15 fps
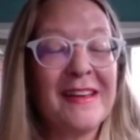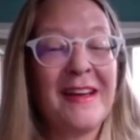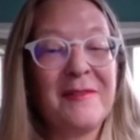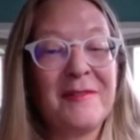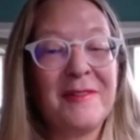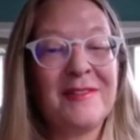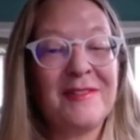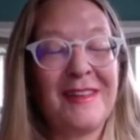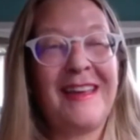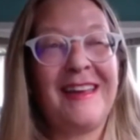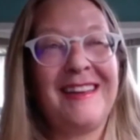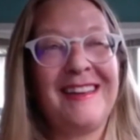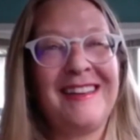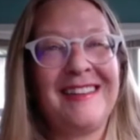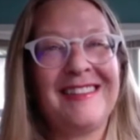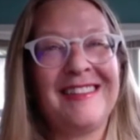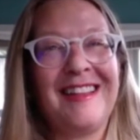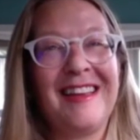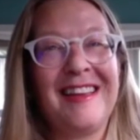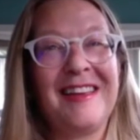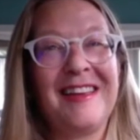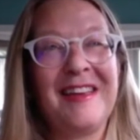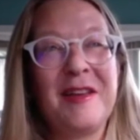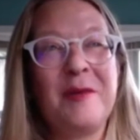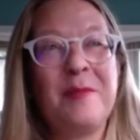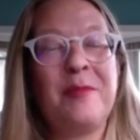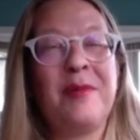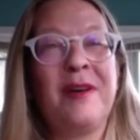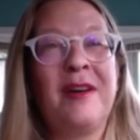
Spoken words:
I would say is like keep